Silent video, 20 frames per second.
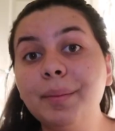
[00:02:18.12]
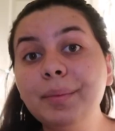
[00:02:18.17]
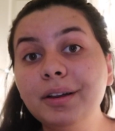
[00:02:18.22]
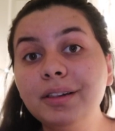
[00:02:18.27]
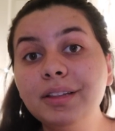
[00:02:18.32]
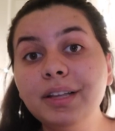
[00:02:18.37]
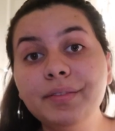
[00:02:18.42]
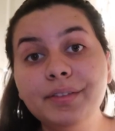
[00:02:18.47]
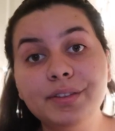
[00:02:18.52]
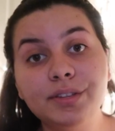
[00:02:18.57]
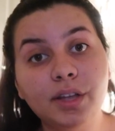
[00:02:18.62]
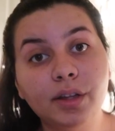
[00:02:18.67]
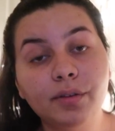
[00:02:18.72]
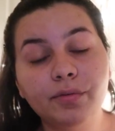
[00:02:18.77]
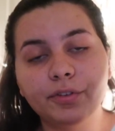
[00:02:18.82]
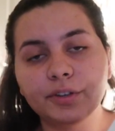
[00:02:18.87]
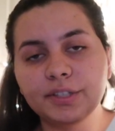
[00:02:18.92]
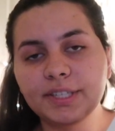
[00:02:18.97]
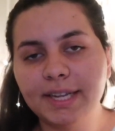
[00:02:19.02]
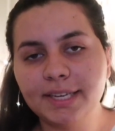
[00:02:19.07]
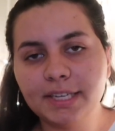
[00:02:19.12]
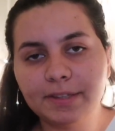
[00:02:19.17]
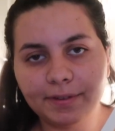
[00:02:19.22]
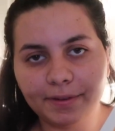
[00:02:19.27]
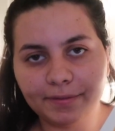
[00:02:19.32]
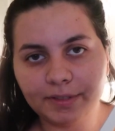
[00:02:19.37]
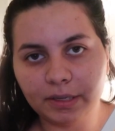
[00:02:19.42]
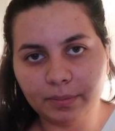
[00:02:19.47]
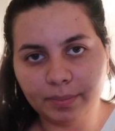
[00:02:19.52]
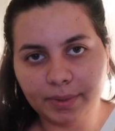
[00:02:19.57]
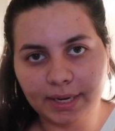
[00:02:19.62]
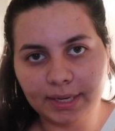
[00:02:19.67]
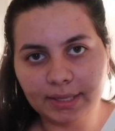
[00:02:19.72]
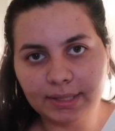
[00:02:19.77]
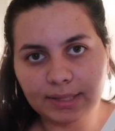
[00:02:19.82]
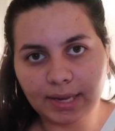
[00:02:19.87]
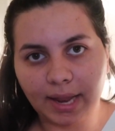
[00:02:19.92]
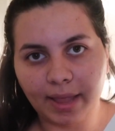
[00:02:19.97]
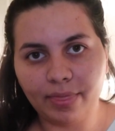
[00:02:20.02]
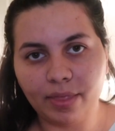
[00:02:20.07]
I'm gonna leave this on for 10 to 15
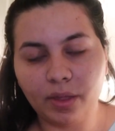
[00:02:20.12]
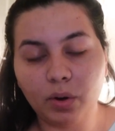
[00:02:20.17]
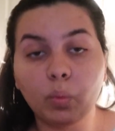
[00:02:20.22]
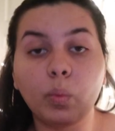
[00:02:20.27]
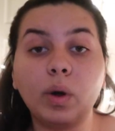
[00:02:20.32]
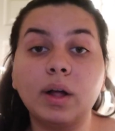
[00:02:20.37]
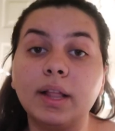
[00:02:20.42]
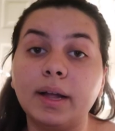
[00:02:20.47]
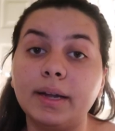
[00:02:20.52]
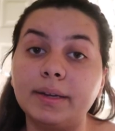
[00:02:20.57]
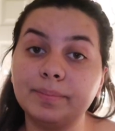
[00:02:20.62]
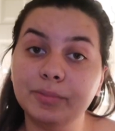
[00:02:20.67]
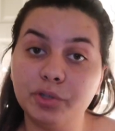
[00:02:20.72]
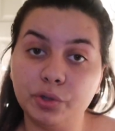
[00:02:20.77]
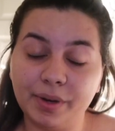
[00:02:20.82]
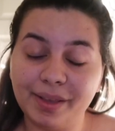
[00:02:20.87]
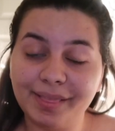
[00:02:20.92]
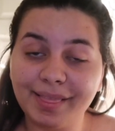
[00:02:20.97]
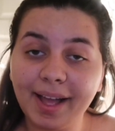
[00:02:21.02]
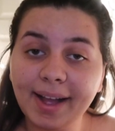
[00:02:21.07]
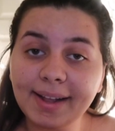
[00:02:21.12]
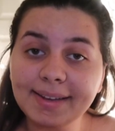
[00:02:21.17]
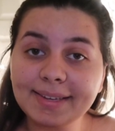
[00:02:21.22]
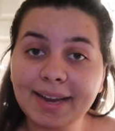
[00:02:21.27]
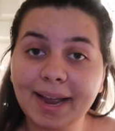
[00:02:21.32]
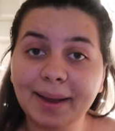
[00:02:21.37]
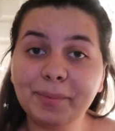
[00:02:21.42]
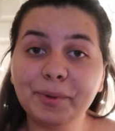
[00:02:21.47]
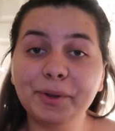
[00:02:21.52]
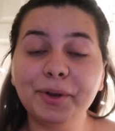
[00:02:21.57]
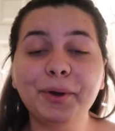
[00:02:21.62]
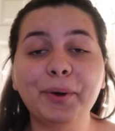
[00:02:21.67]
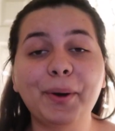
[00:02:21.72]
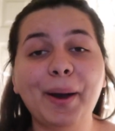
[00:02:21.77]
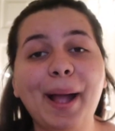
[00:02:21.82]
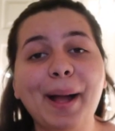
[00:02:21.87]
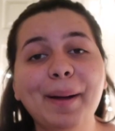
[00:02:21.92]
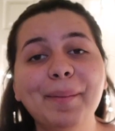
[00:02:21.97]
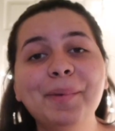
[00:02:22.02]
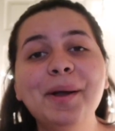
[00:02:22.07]
minutes, and then while I'm doing that, I'm gonna
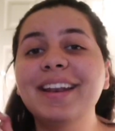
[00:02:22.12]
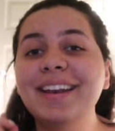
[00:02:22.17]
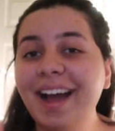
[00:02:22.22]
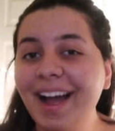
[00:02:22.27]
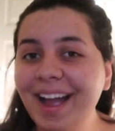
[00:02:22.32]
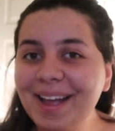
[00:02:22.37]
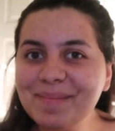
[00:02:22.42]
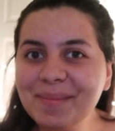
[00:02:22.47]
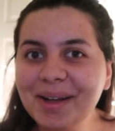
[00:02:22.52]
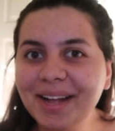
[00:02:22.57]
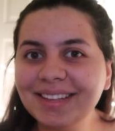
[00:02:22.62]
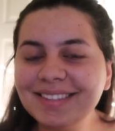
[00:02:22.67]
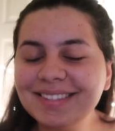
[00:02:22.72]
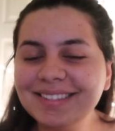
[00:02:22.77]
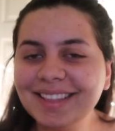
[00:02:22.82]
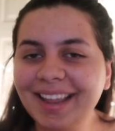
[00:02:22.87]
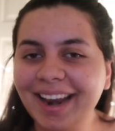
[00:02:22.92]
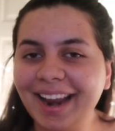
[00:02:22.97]
grab an eye mask